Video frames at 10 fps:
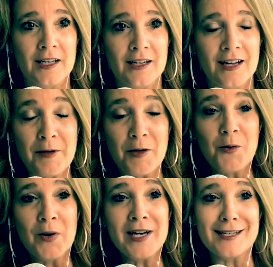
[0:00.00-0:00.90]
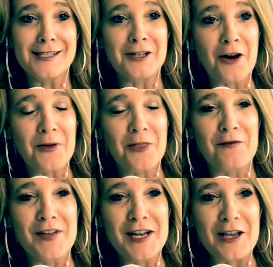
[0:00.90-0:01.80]
I mean, we wanted to start with a
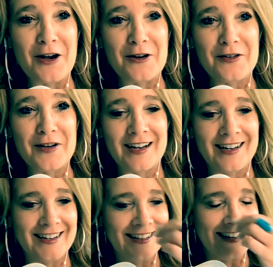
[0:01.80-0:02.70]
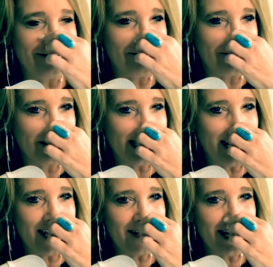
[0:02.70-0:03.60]
video. Was
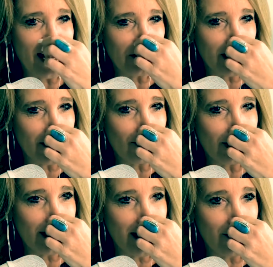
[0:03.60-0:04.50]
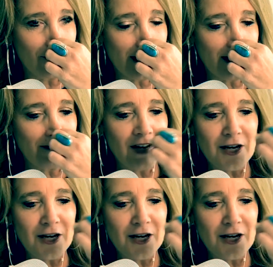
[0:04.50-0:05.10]
that Ashley? Did you send that? Who sent the video?